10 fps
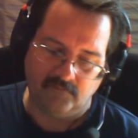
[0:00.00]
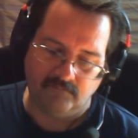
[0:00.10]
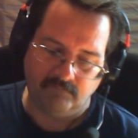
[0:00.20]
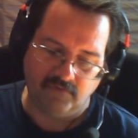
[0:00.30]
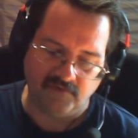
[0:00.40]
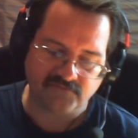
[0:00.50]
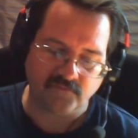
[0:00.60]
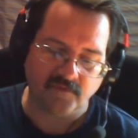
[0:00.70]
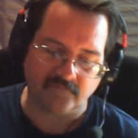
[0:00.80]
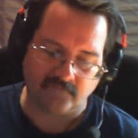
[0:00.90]

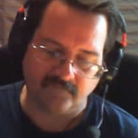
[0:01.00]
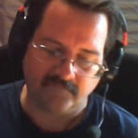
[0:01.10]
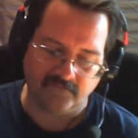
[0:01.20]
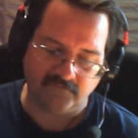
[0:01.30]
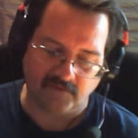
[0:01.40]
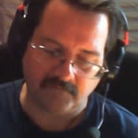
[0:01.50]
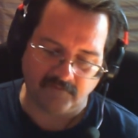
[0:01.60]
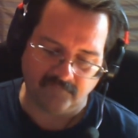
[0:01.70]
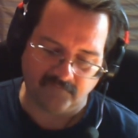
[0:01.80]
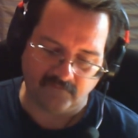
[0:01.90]
+1, reveal the top
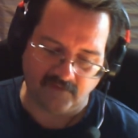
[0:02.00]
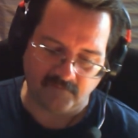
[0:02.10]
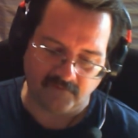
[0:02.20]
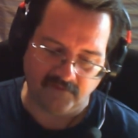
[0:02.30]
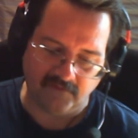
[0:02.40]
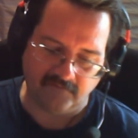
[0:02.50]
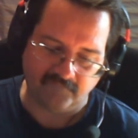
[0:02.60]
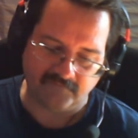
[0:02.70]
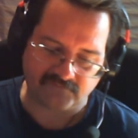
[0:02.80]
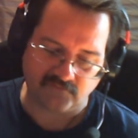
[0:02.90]
card of your library.
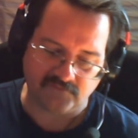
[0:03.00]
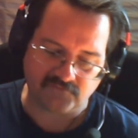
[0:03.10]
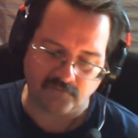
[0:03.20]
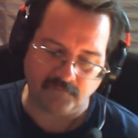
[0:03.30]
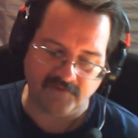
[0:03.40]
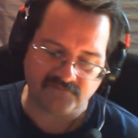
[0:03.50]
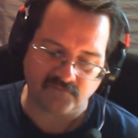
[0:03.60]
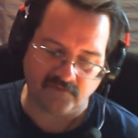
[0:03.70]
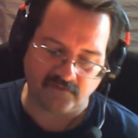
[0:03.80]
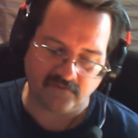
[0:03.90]
If it's a creature or
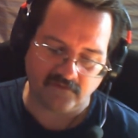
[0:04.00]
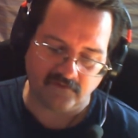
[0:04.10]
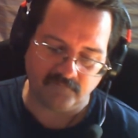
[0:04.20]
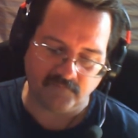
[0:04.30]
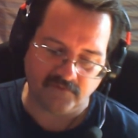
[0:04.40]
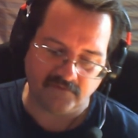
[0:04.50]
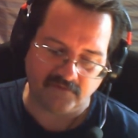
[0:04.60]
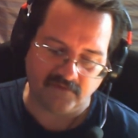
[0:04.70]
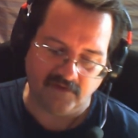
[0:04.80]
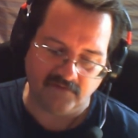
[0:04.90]
planeswalker card, put it in
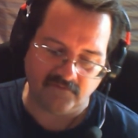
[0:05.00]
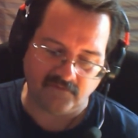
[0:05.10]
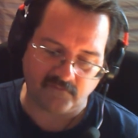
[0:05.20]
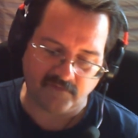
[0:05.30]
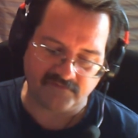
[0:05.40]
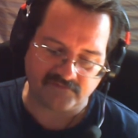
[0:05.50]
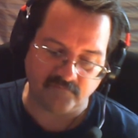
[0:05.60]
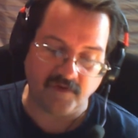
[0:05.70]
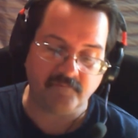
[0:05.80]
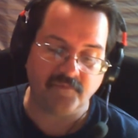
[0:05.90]
your hand. Otherwise, you
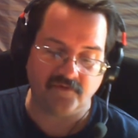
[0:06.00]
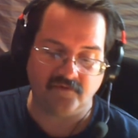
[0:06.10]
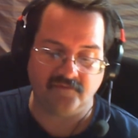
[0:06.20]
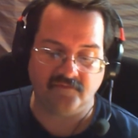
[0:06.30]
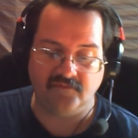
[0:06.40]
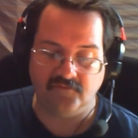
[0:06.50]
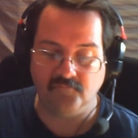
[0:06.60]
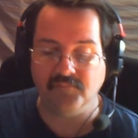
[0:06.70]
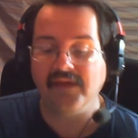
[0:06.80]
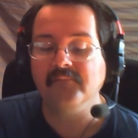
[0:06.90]
may put on
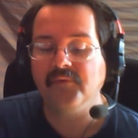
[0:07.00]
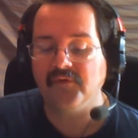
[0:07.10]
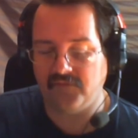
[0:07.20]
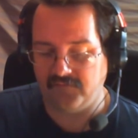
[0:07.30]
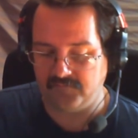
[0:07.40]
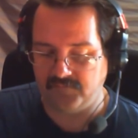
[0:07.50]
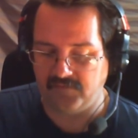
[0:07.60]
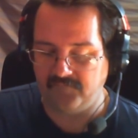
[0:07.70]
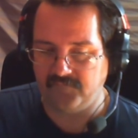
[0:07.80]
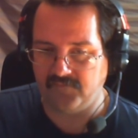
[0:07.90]
the
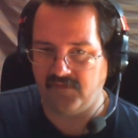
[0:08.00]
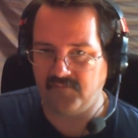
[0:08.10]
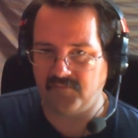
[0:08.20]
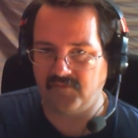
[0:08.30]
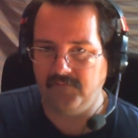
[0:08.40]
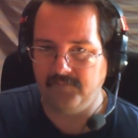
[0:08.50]
bottom of your library.